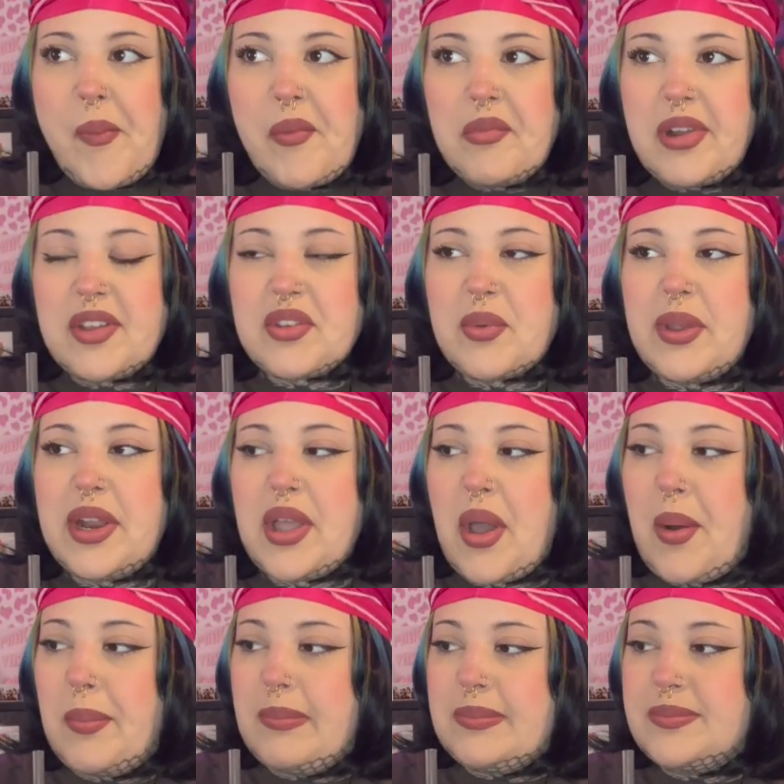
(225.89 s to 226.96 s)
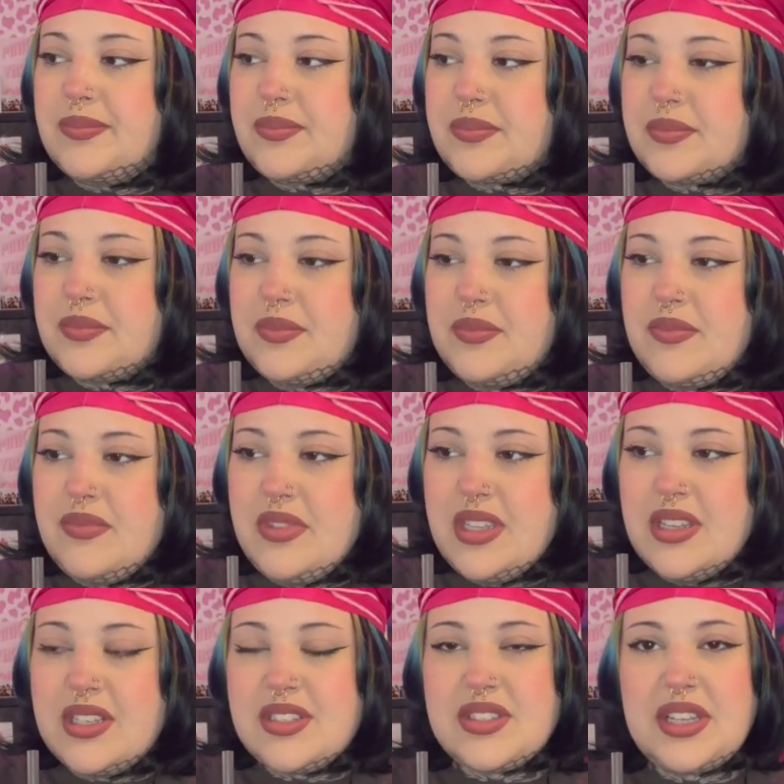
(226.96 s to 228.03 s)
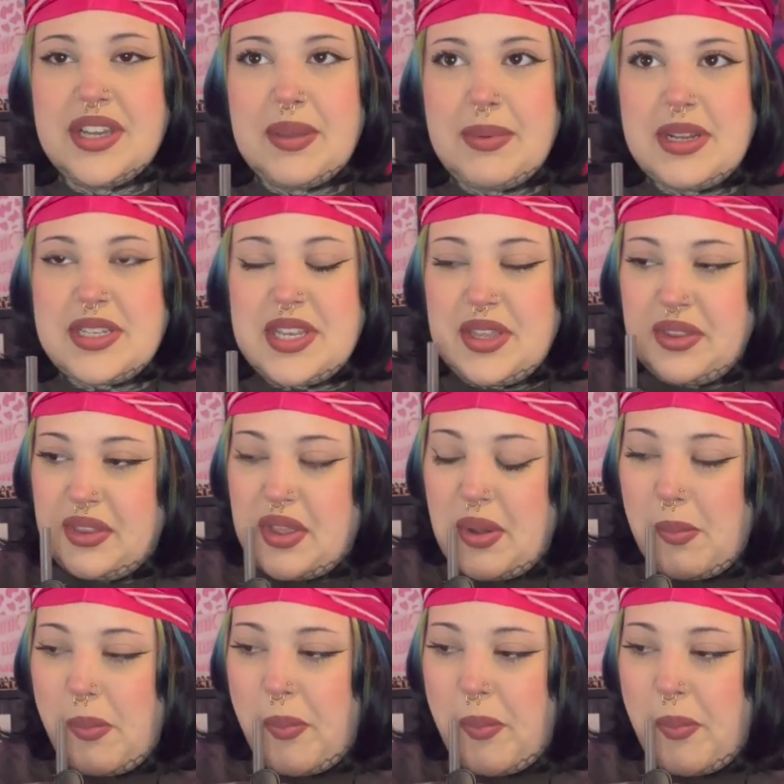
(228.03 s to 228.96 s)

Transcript: That's the way to go. It's stuck in my teeth though.